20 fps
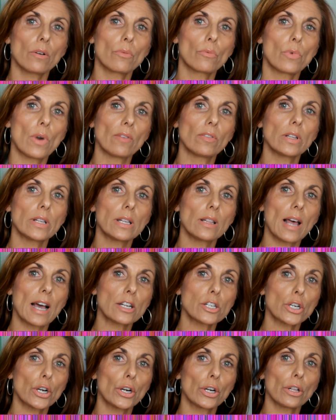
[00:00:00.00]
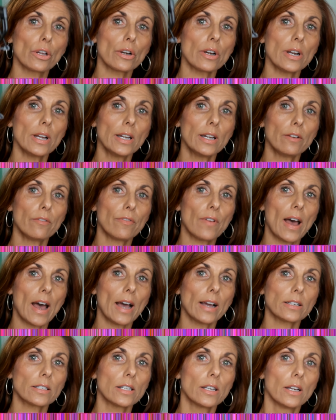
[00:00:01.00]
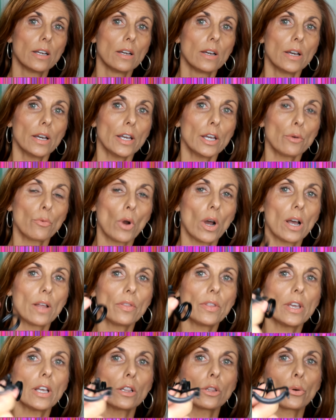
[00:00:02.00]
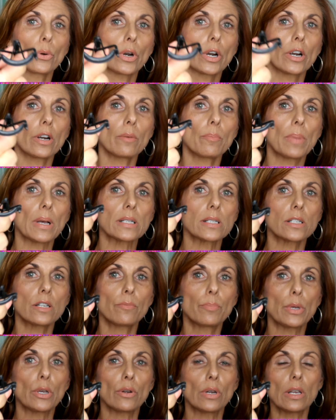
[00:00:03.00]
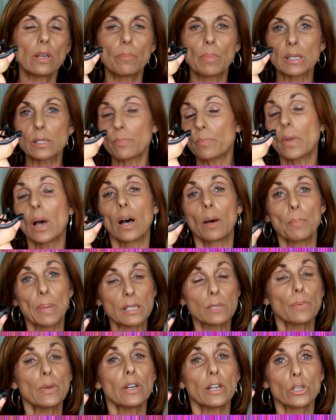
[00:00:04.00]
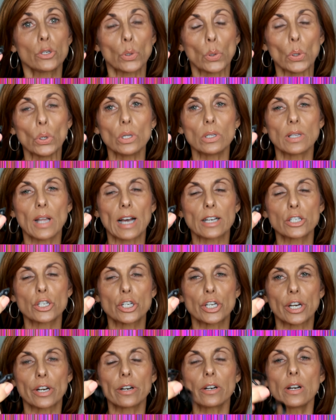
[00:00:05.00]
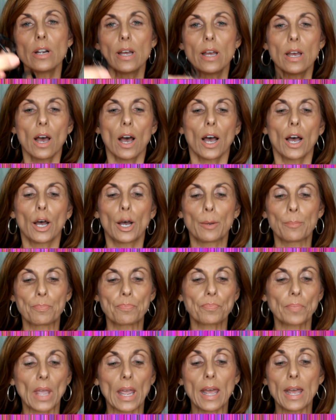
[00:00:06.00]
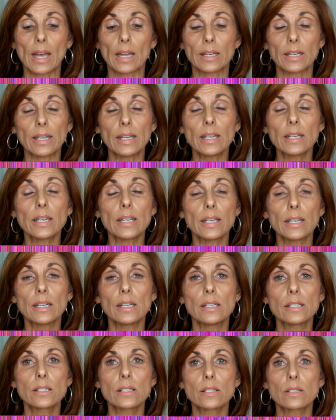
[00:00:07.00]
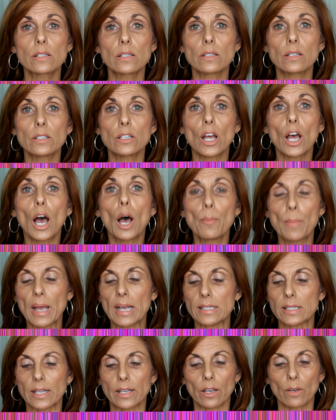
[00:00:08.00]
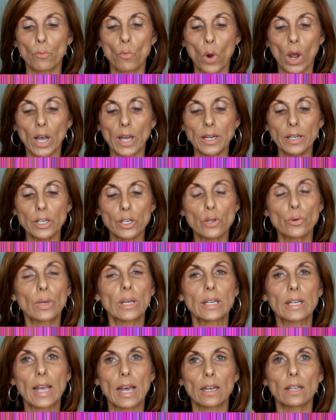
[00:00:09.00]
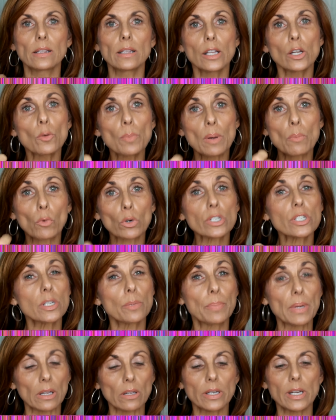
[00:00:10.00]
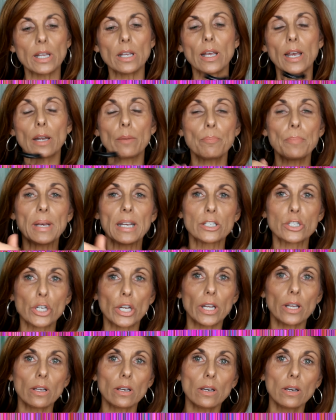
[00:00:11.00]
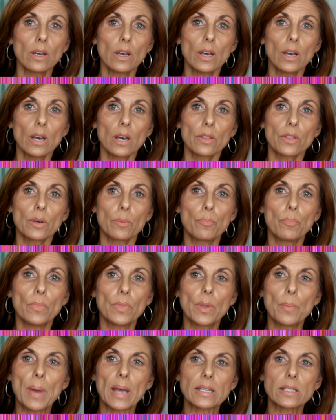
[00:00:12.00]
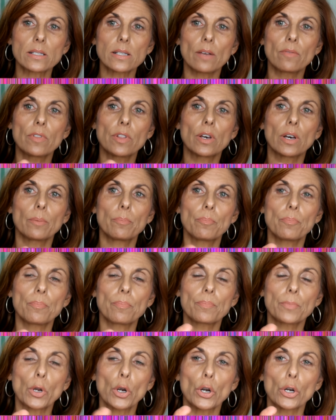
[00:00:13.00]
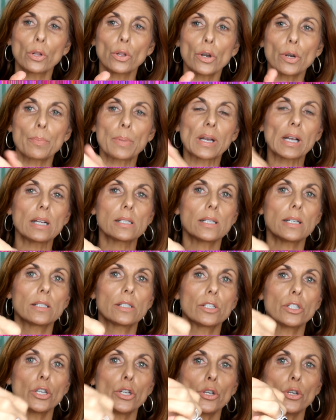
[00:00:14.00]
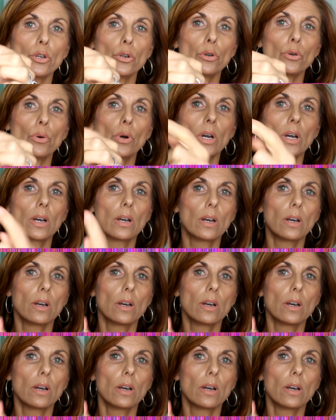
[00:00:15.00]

Relevee Lash Curler. And in fact, it won the Allure Best of Beauty Best, uh, Best Beauty Tool last year, um, and it is amazing. One, you can get a little bit more stability in pinching the the base of the curler because it's too